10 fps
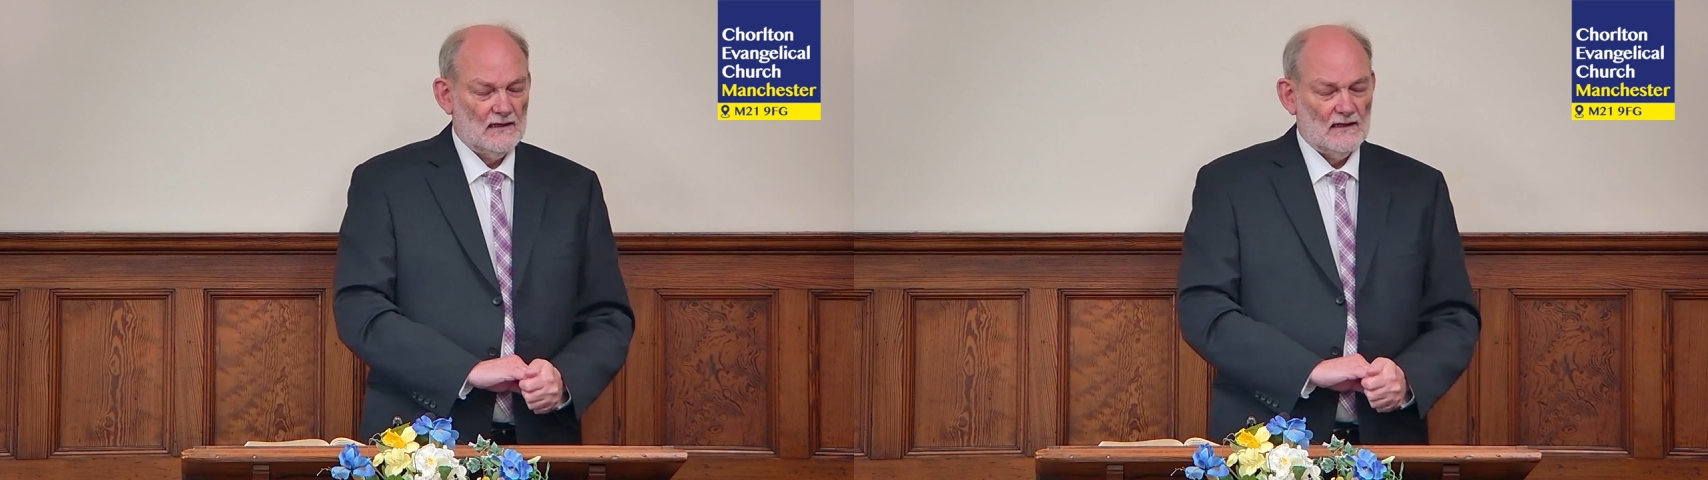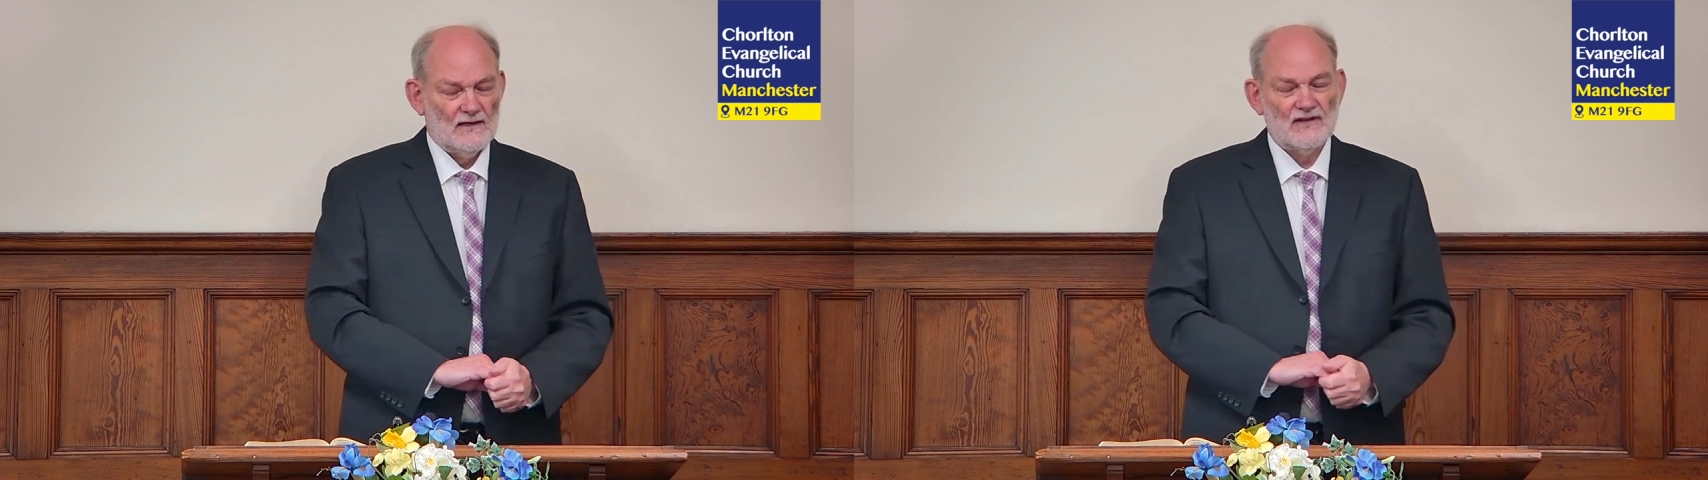
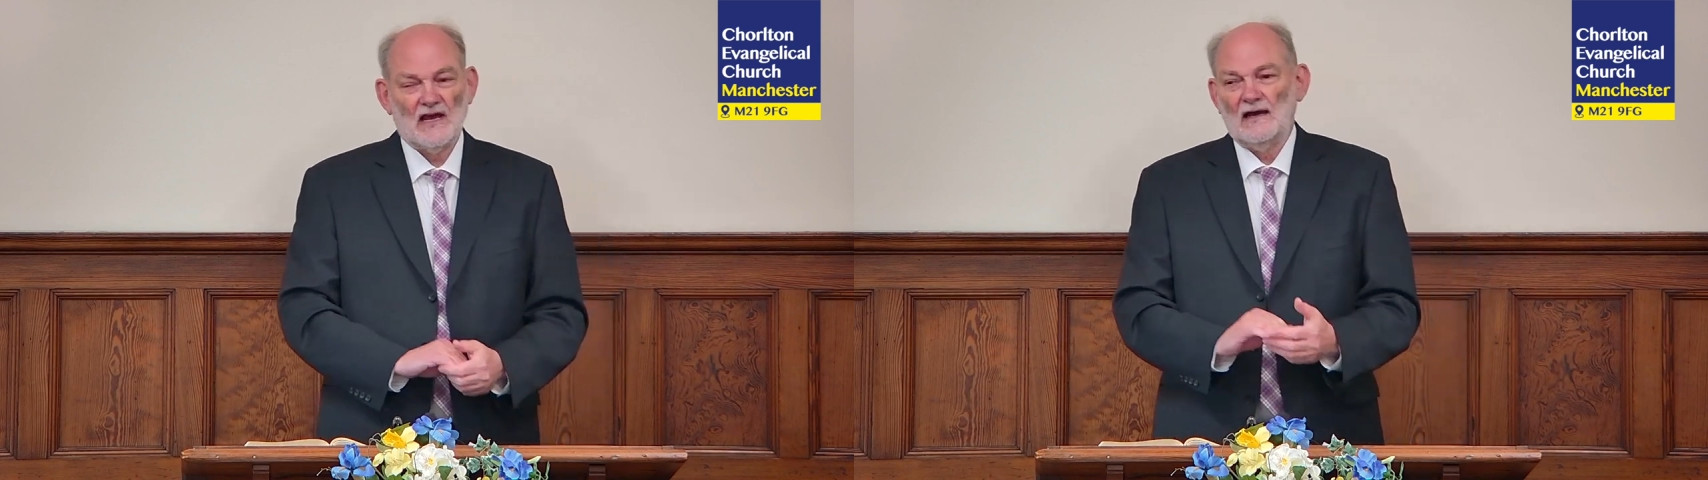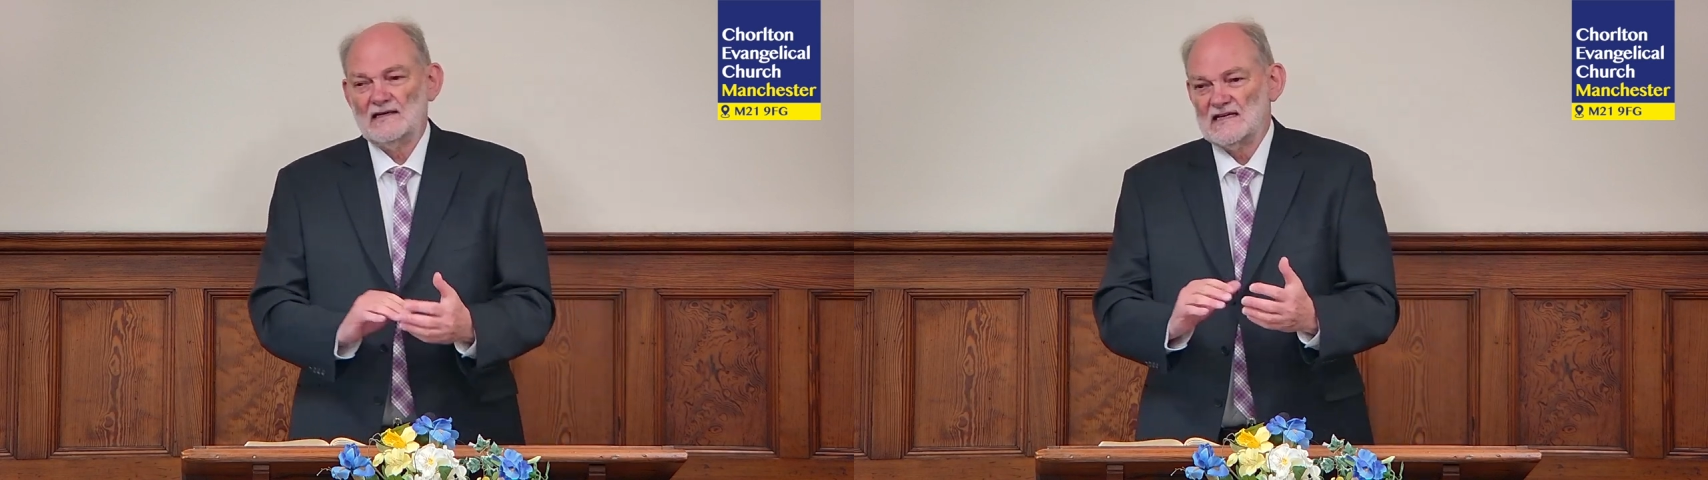And the
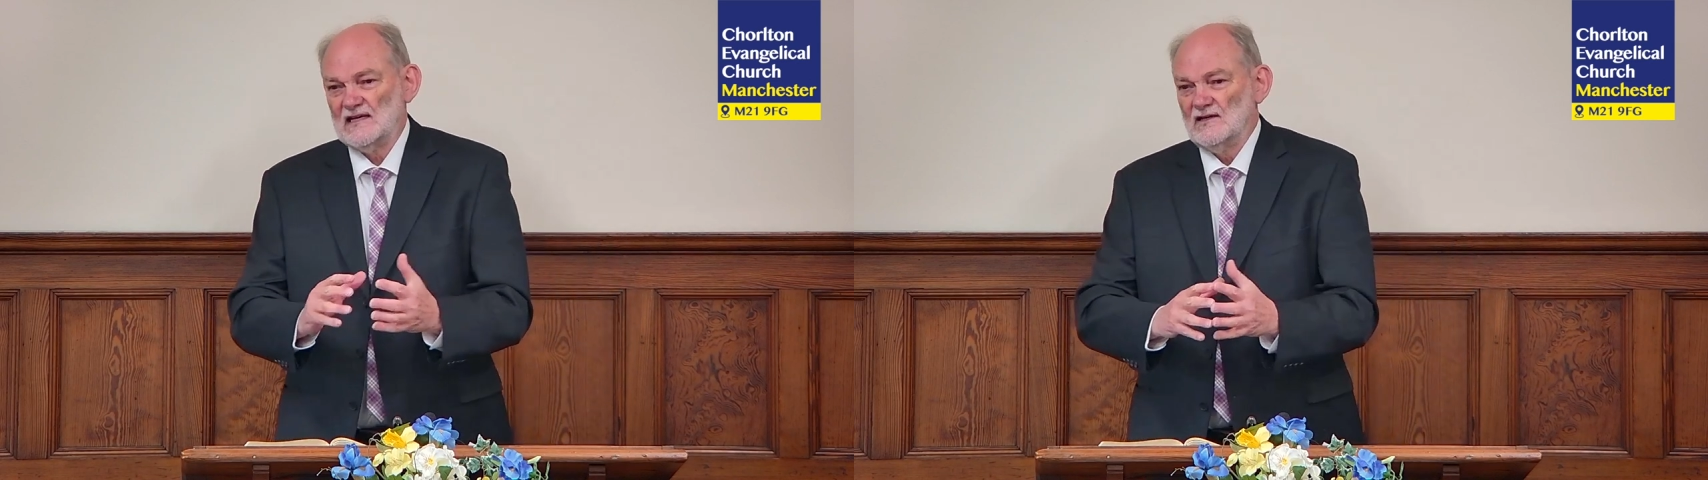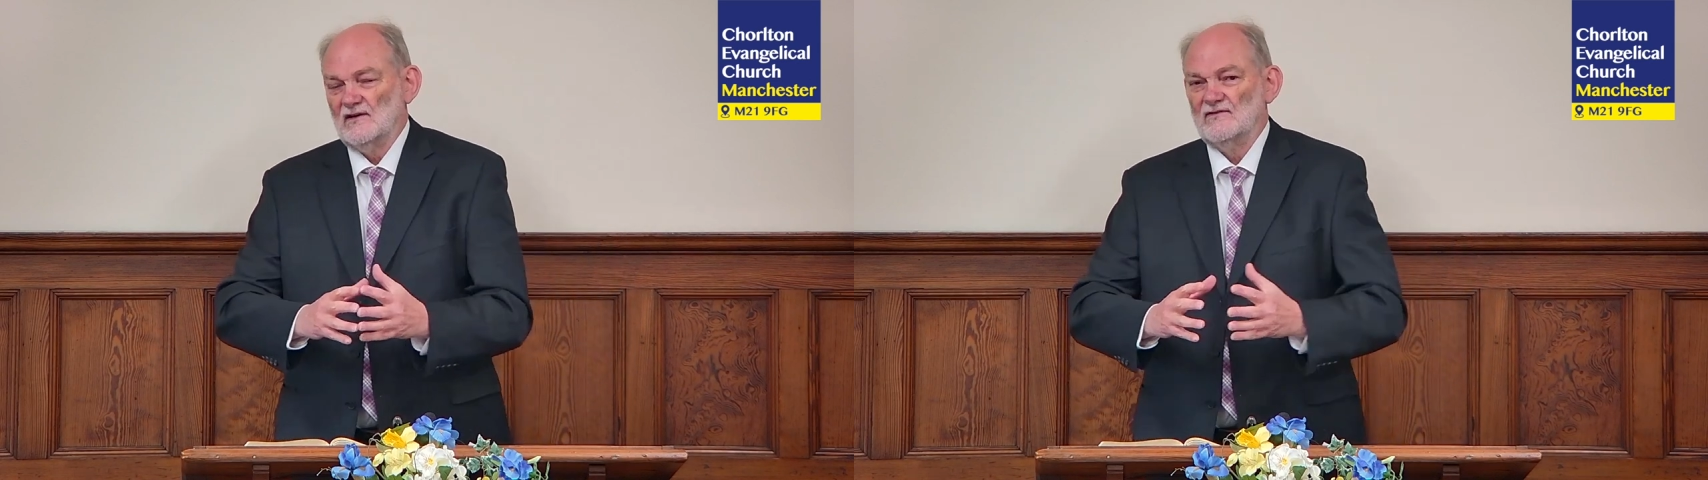
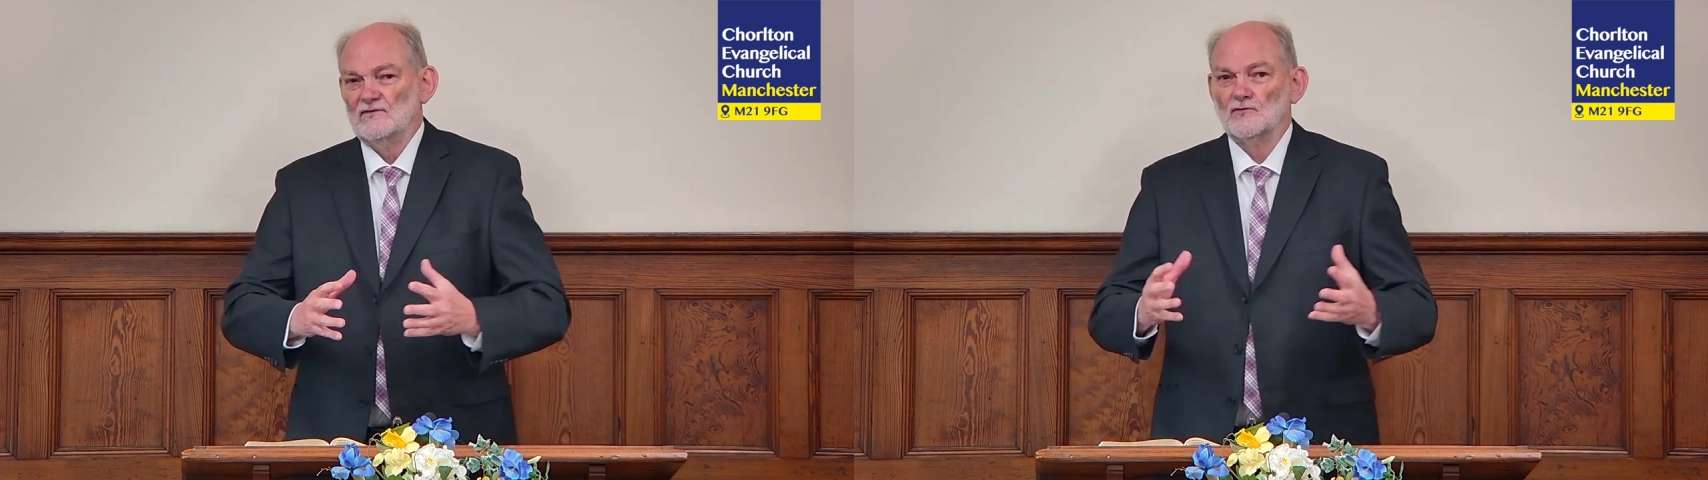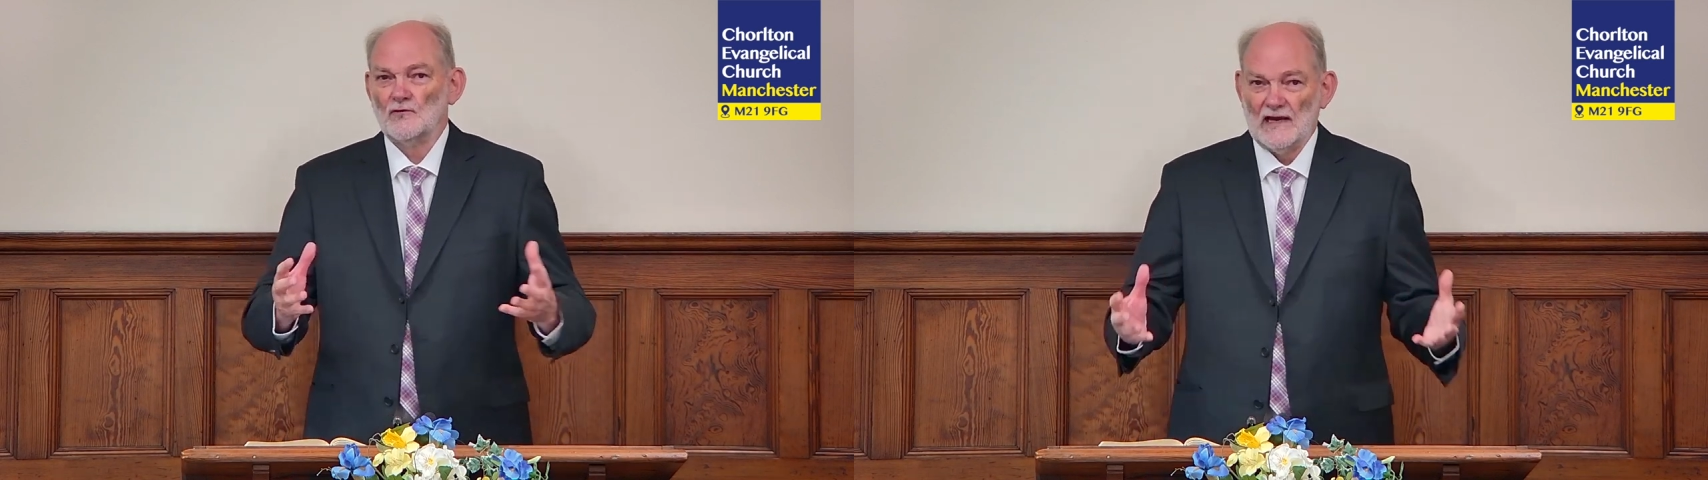idea of
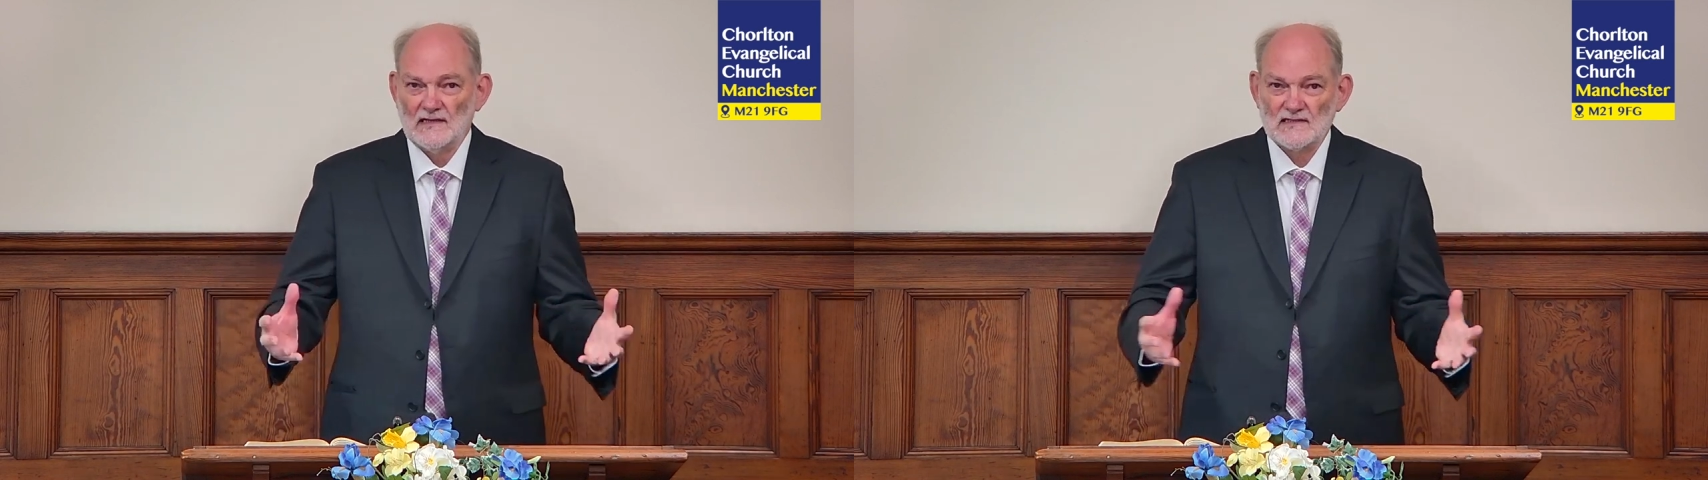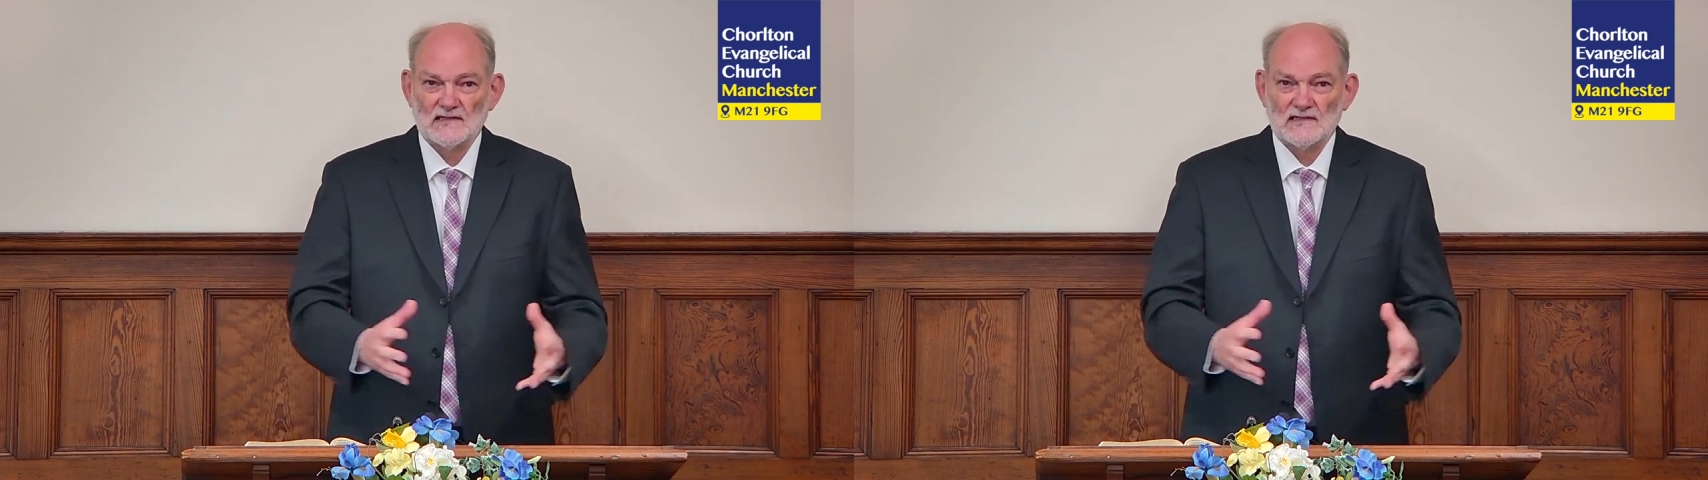rest